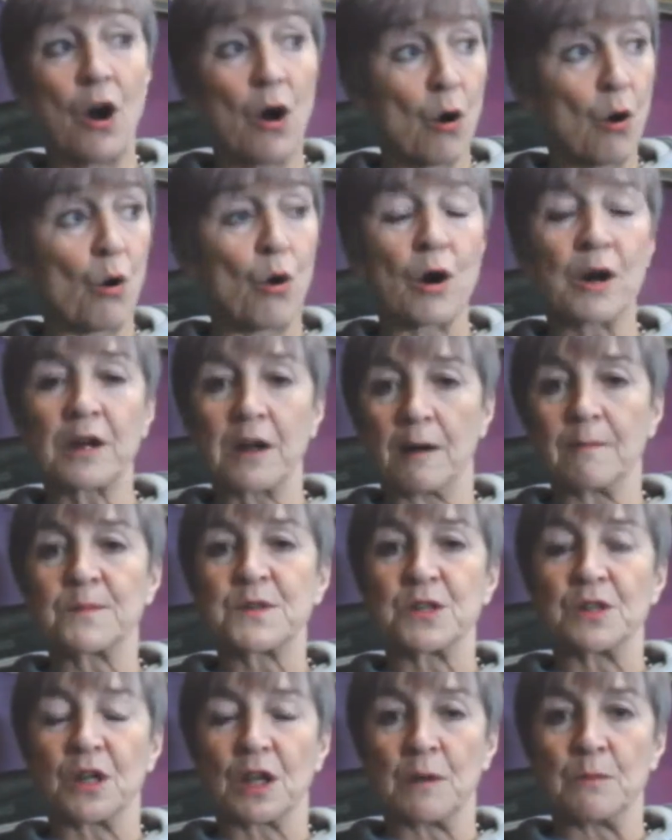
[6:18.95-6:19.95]
or come
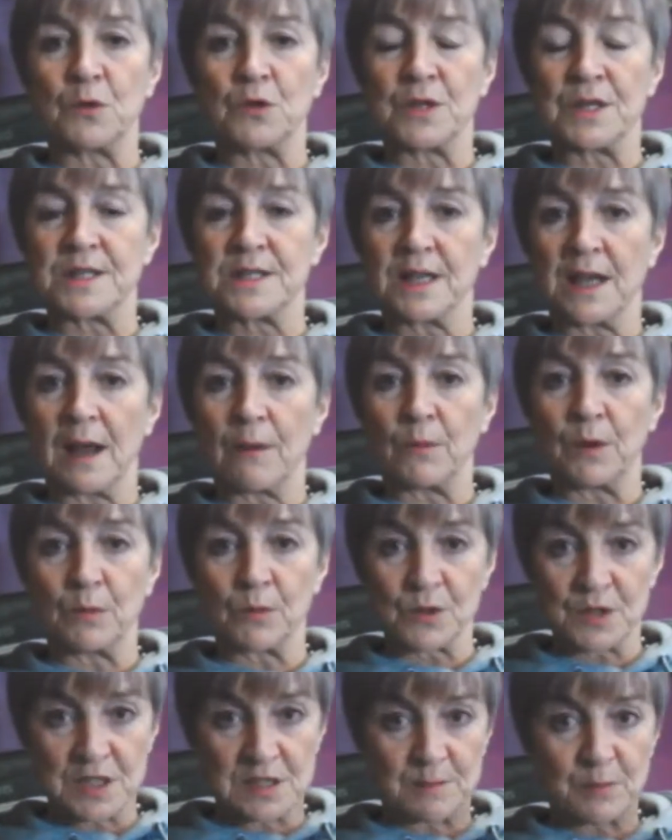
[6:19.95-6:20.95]
to the community and we
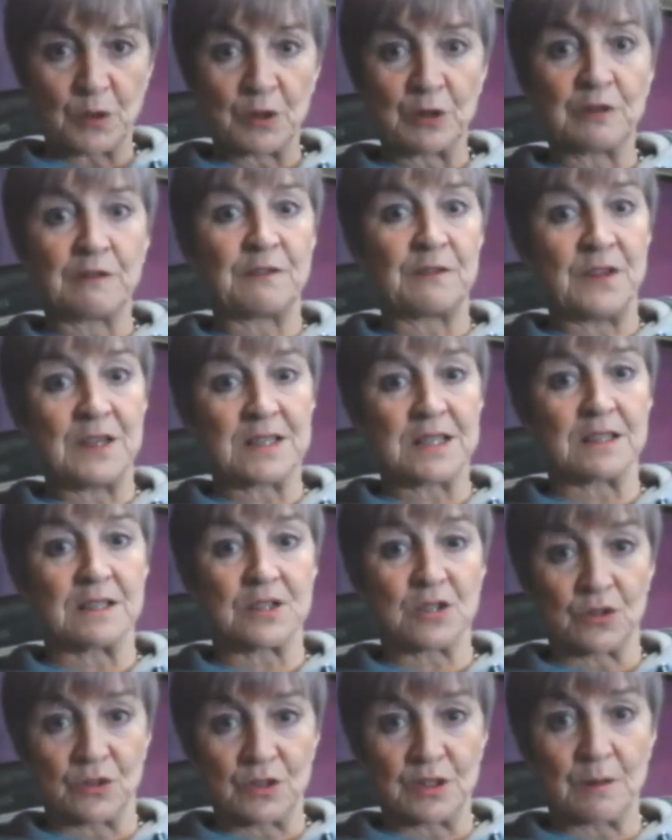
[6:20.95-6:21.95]
will spoon feed it
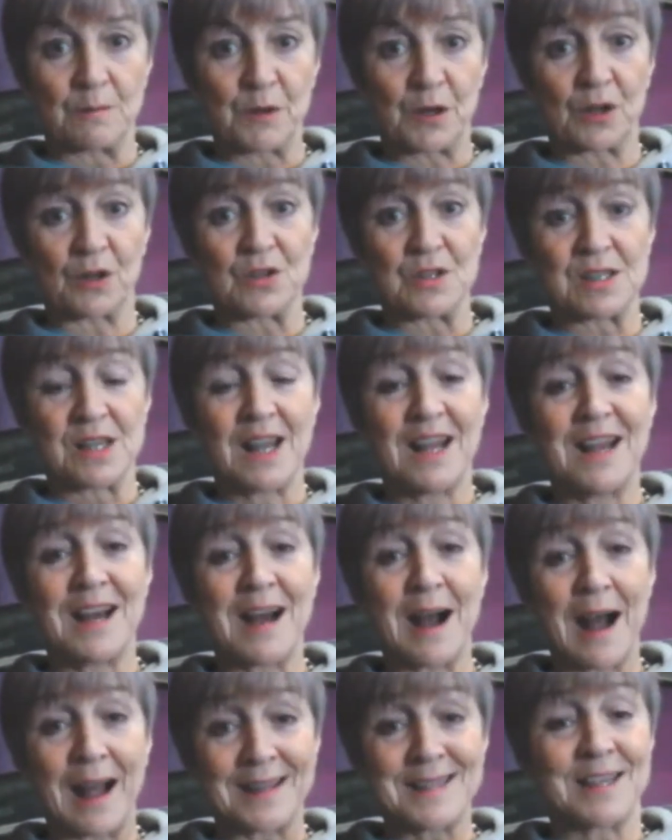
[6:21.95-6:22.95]
to you, because
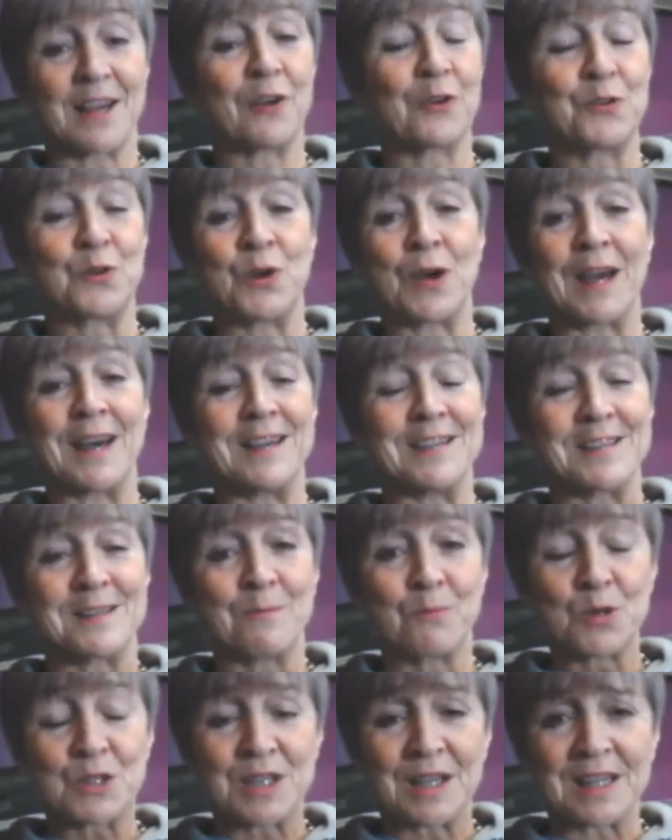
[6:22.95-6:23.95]
I tell you, it is the
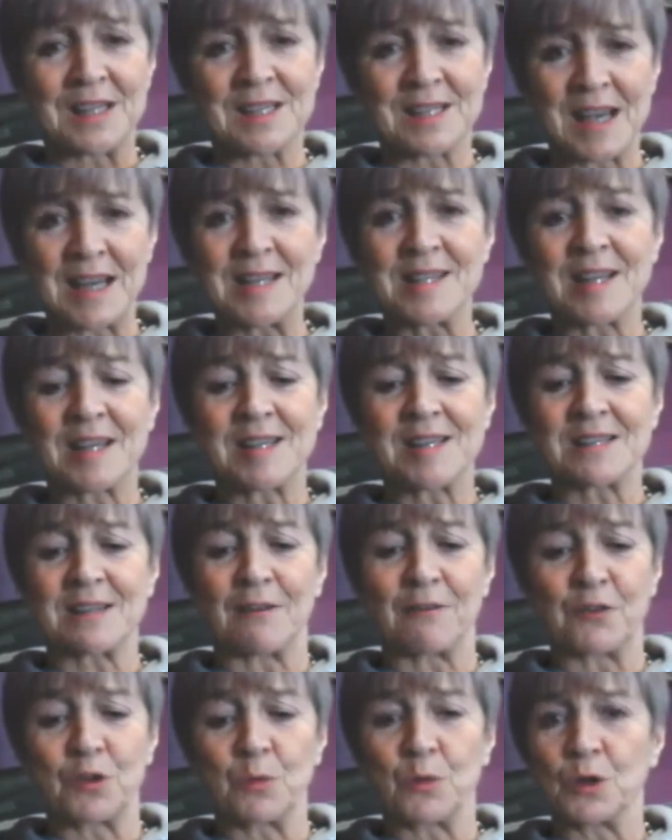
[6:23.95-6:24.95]
most exciting
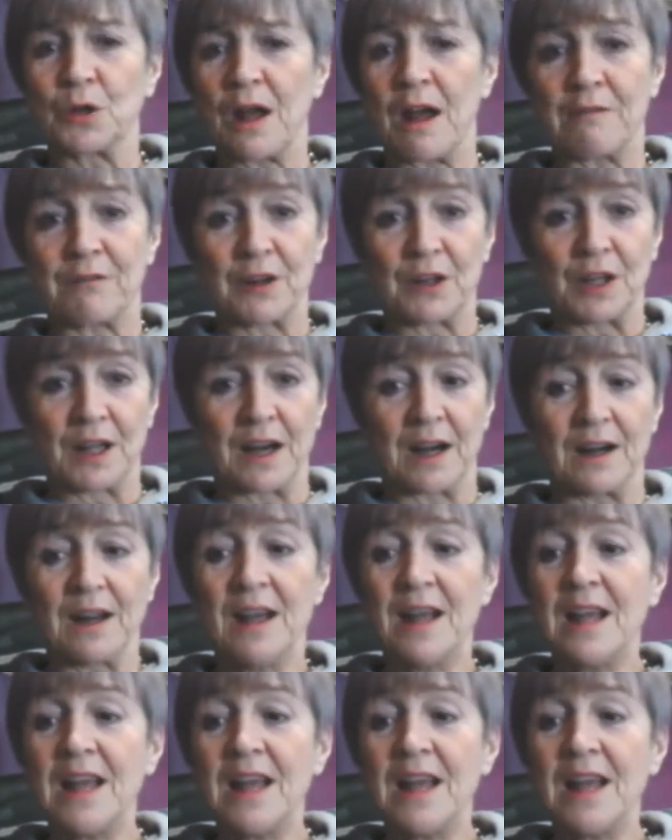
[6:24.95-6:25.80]
stuff you will ever learn.